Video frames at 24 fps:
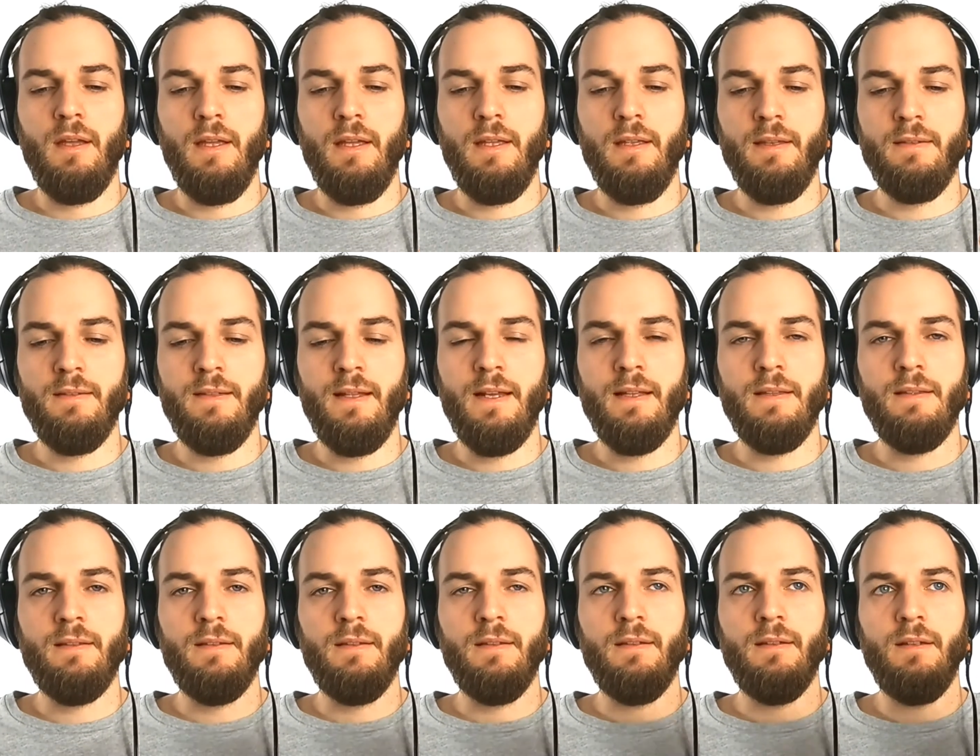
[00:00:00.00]
is
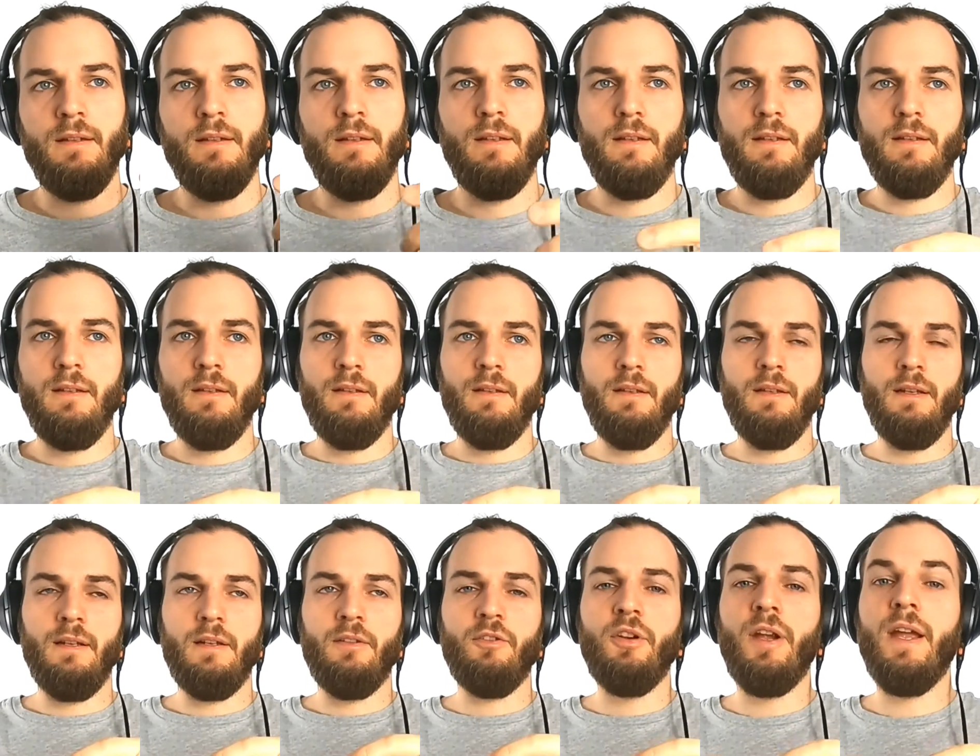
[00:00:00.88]
that
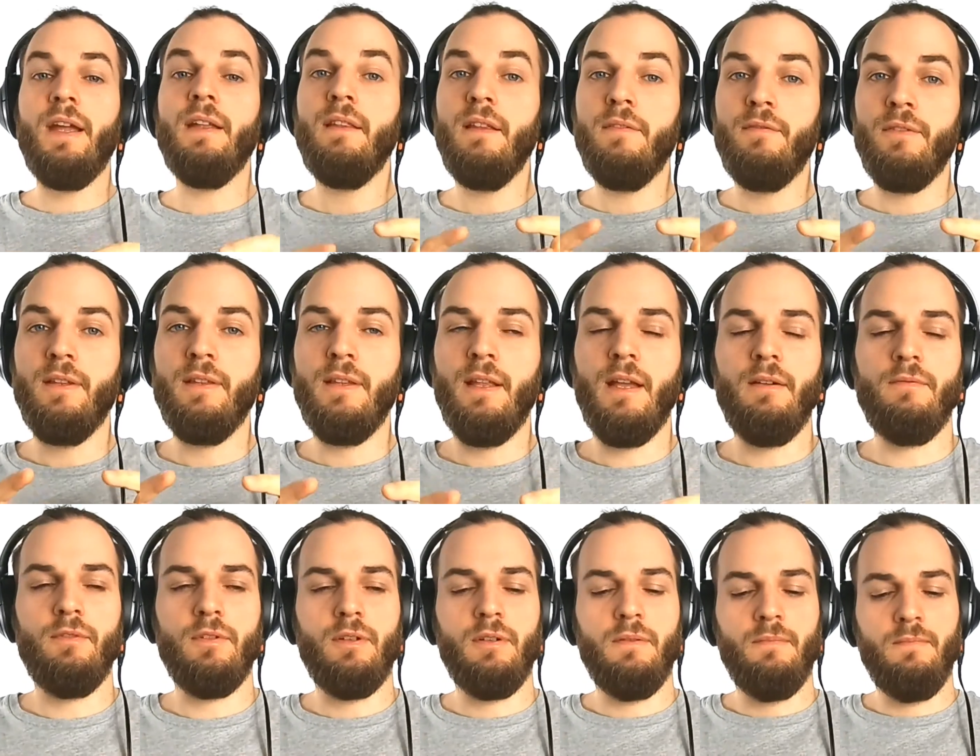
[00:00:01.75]
in a creative
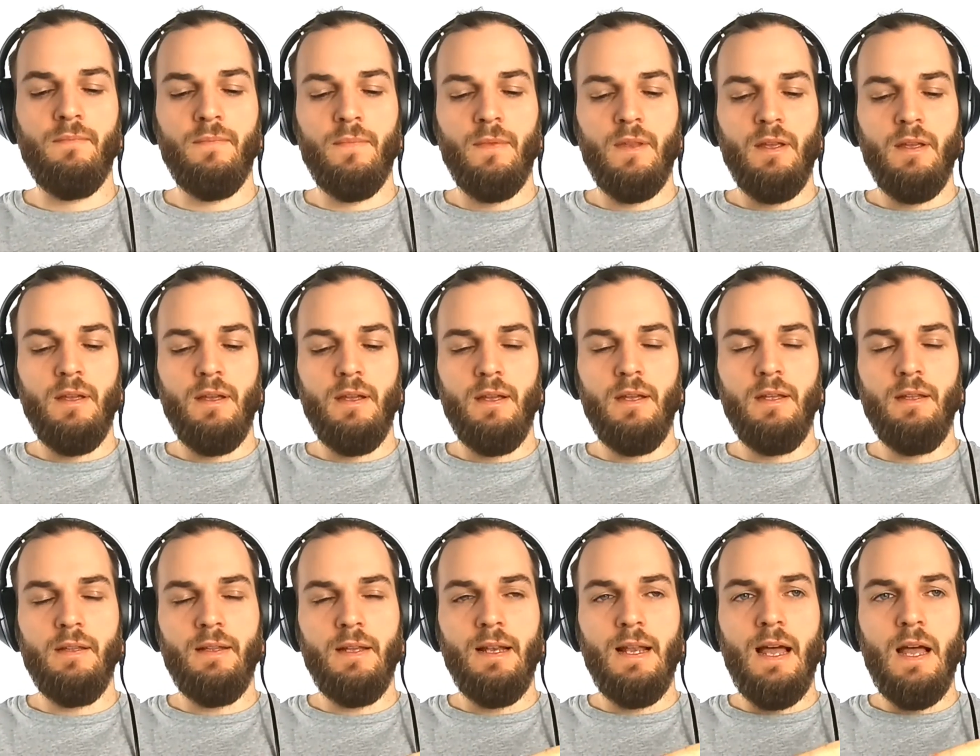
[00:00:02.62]
endeavor,
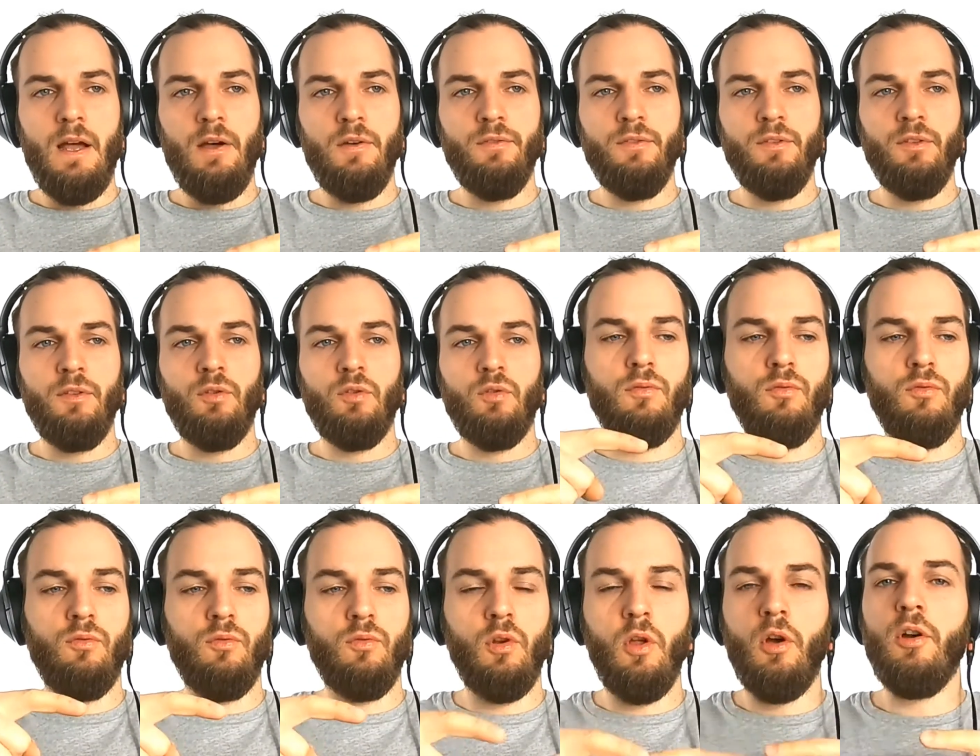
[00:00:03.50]
it allows you
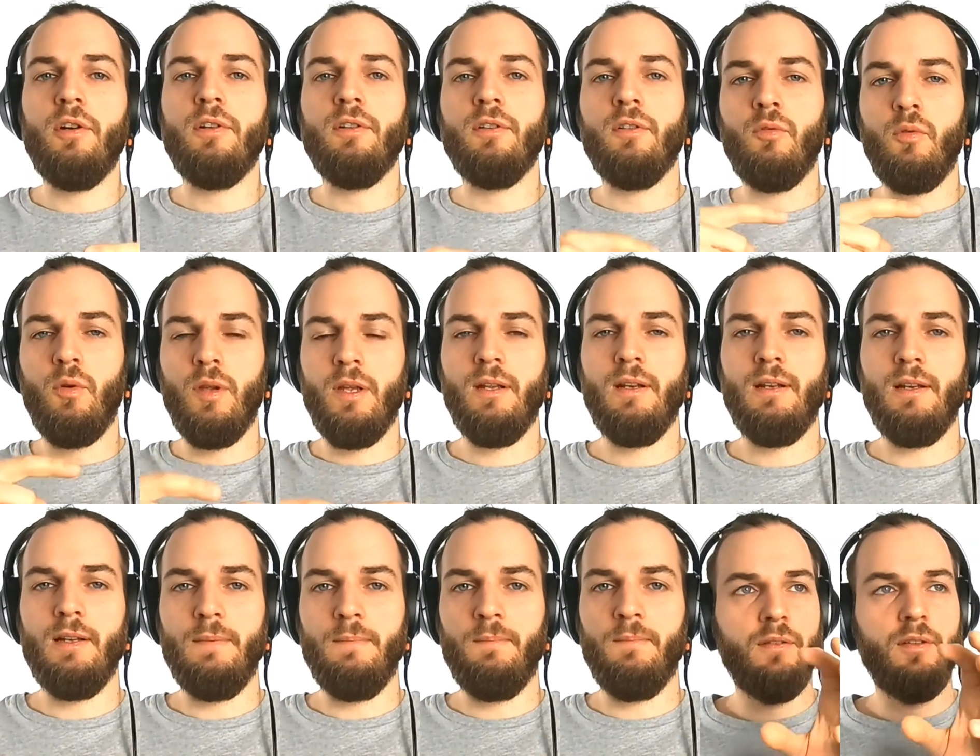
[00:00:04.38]
to learn
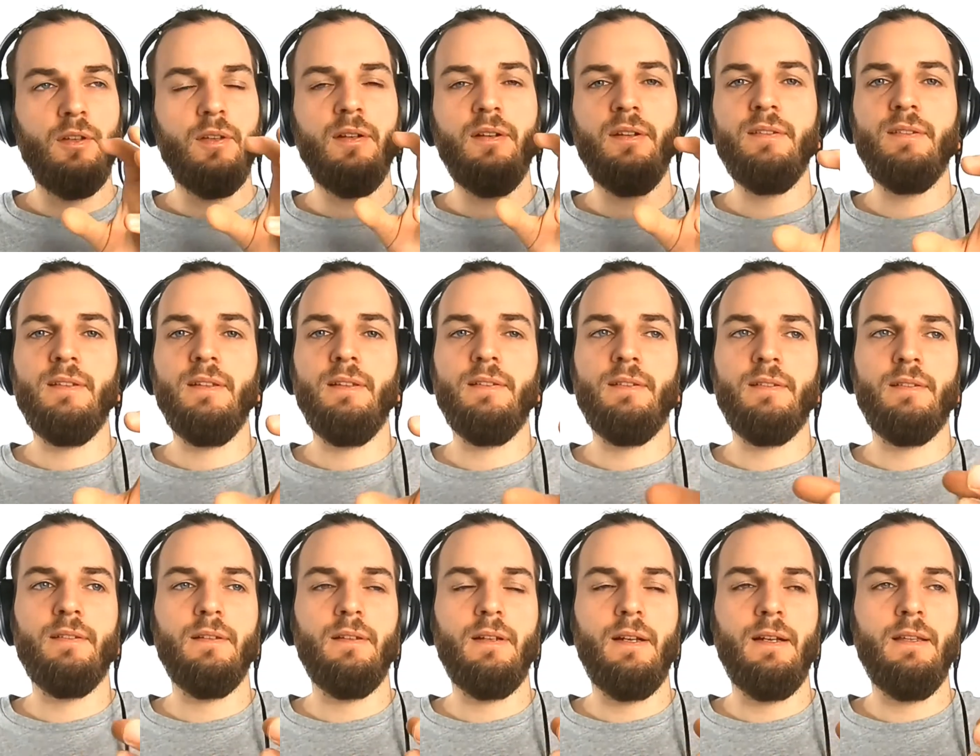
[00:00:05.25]
quickly. So there is
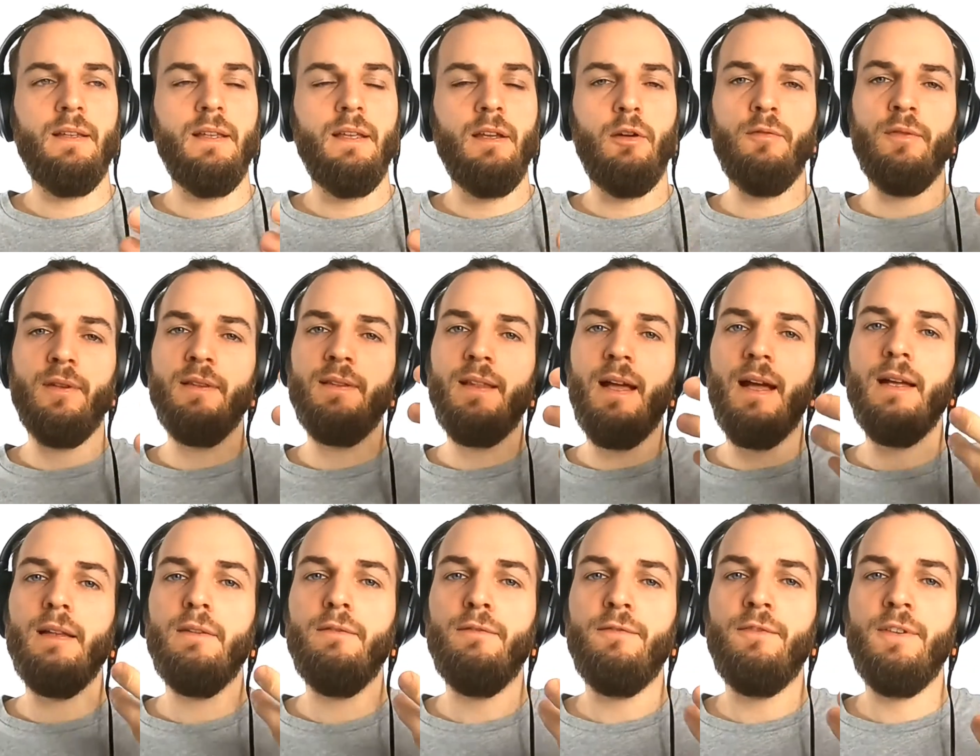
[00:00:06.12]
this idea of a
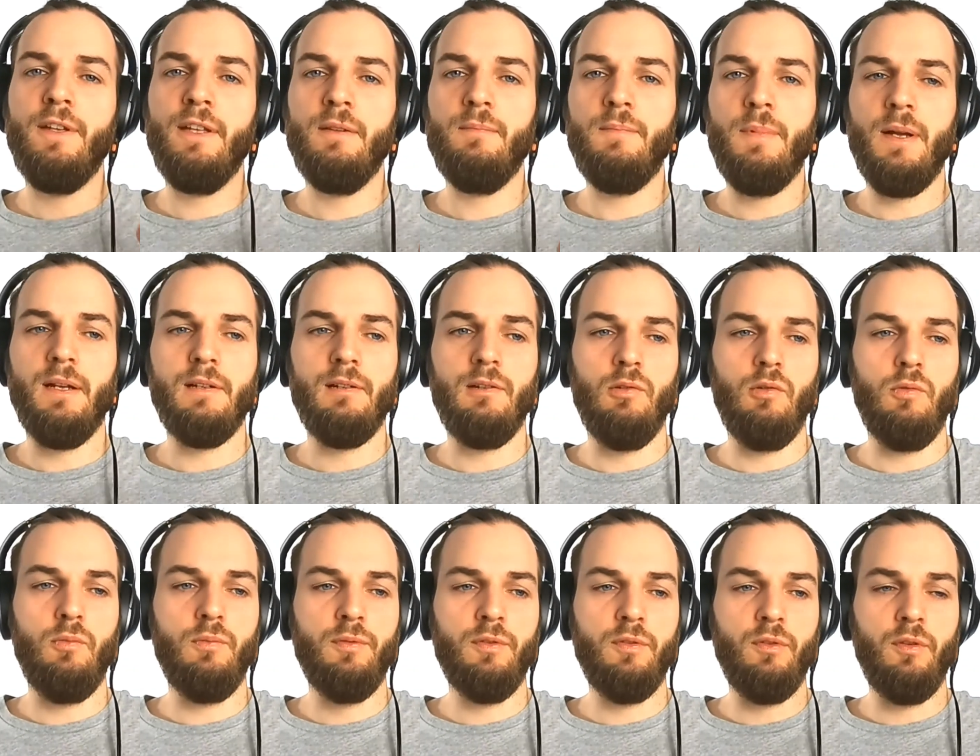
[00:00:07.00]
tight feedback
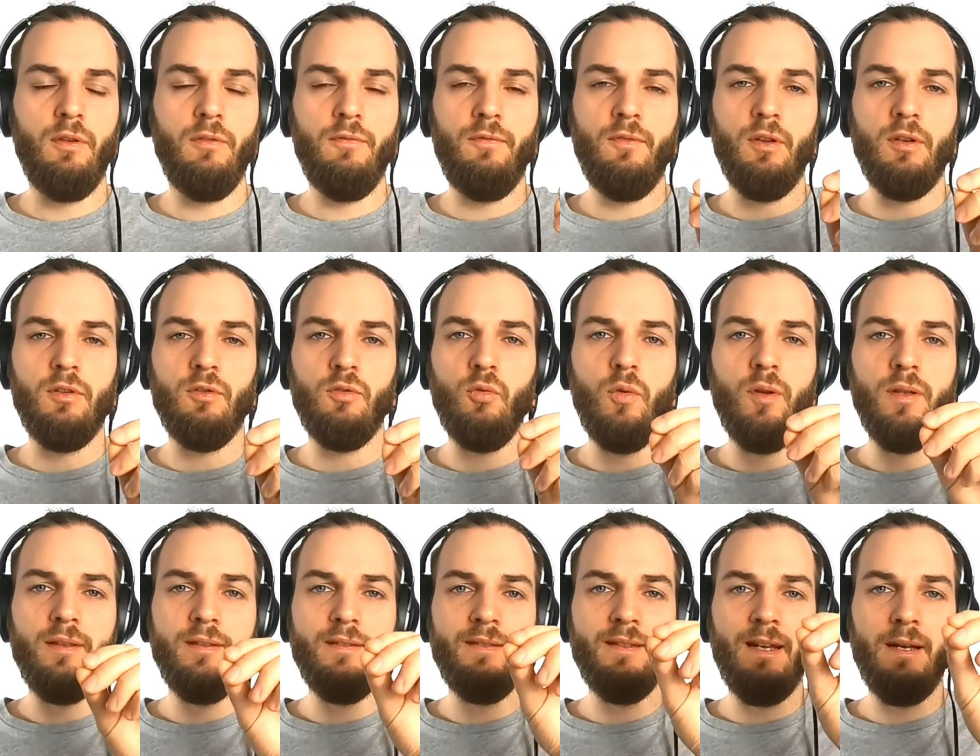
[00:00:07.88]
loop. So if you're
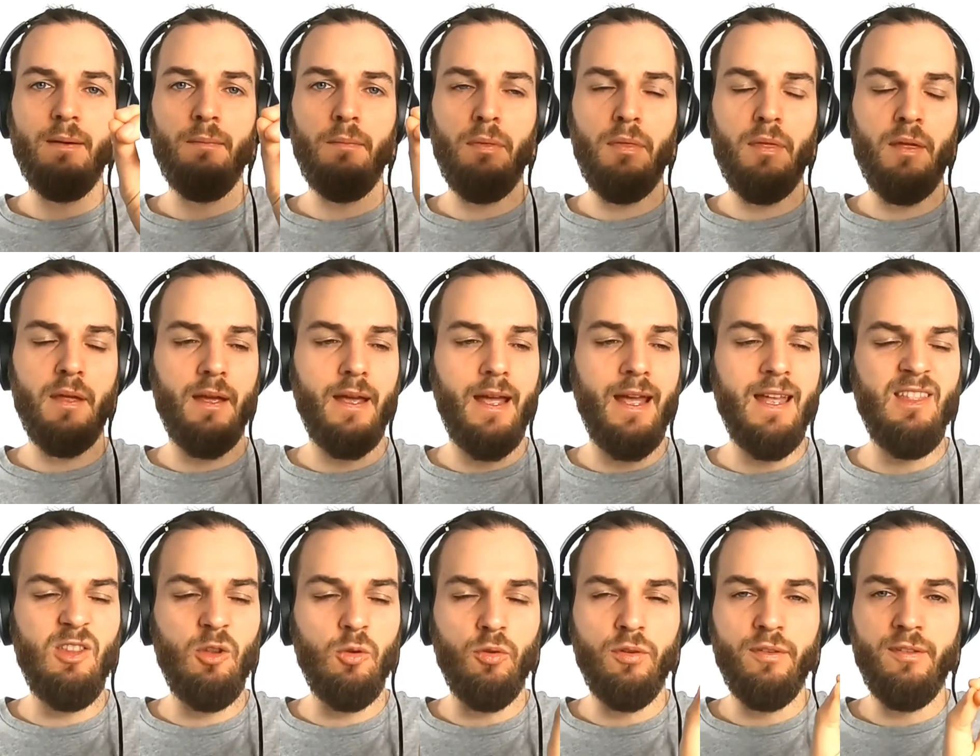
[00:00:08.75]
doing something
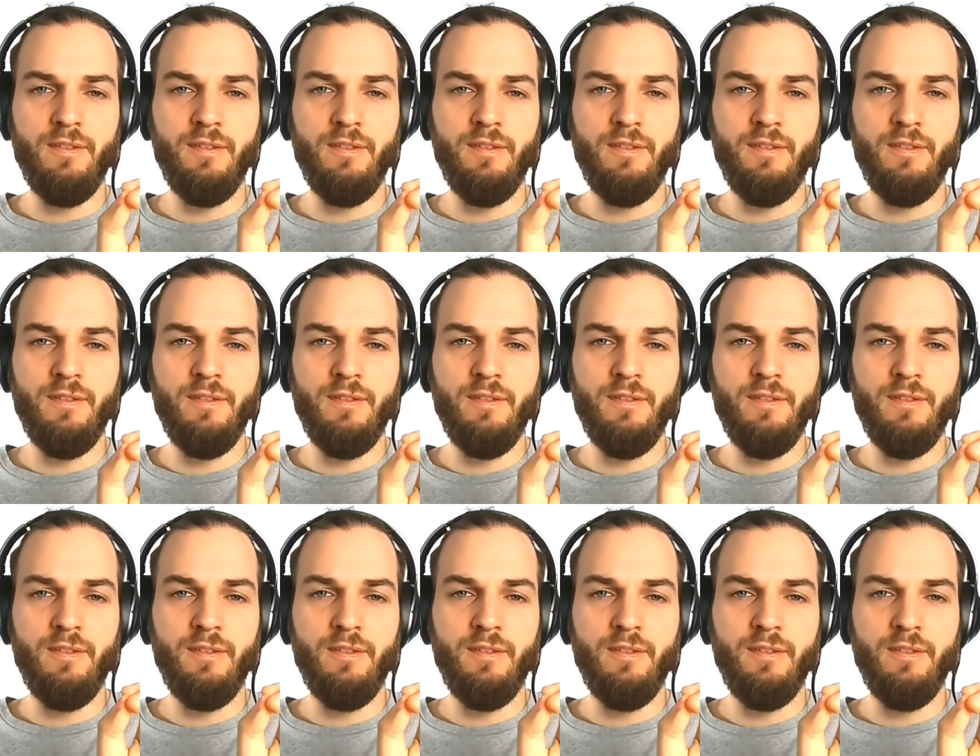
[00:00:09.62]
and you